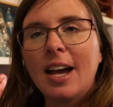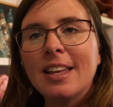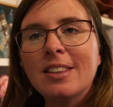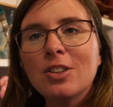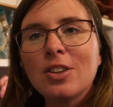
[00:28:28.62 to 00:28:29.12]

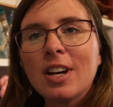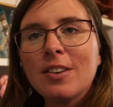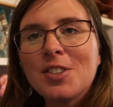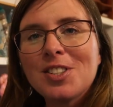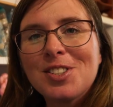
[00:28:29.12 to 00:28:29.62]
And look,
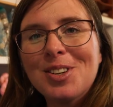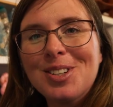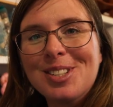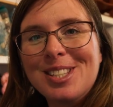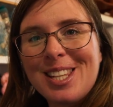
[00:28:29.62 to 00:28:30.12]
I've just
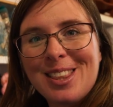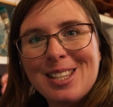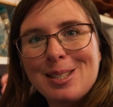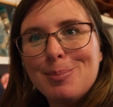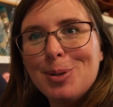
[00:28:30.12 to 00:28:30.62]
noticed
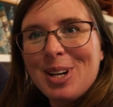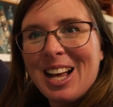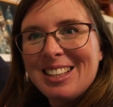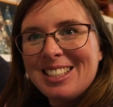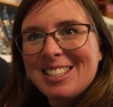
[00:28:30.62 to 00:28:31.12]
there's more
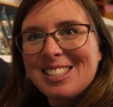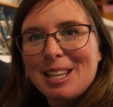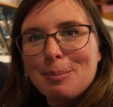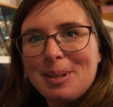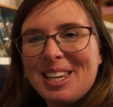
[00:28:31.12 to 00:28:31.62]
colors
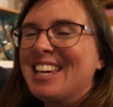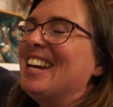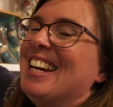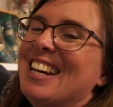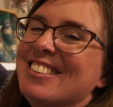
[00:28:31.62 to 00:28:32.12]
up
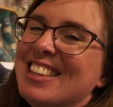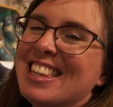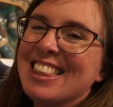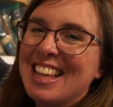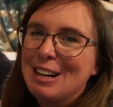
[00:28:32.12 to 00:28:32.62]
here in
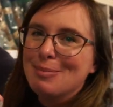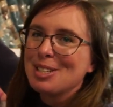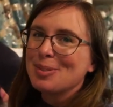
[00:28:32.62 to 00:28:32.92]
the Lama